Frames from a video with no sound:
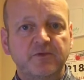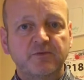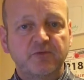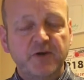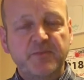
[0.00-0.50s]
got
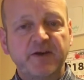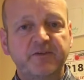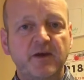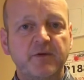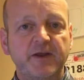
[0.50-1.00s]
some free
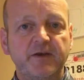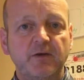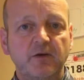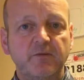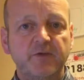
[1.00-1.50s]
bets coming in
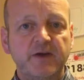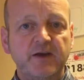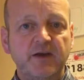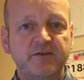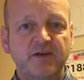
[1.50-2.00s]
on
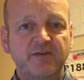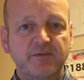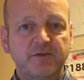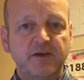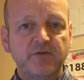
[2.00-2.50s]
the uh,
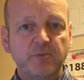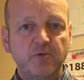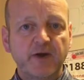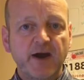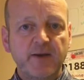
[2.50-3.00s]

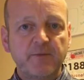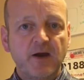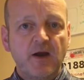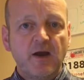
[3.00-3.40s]
Southampton-Liverpool game.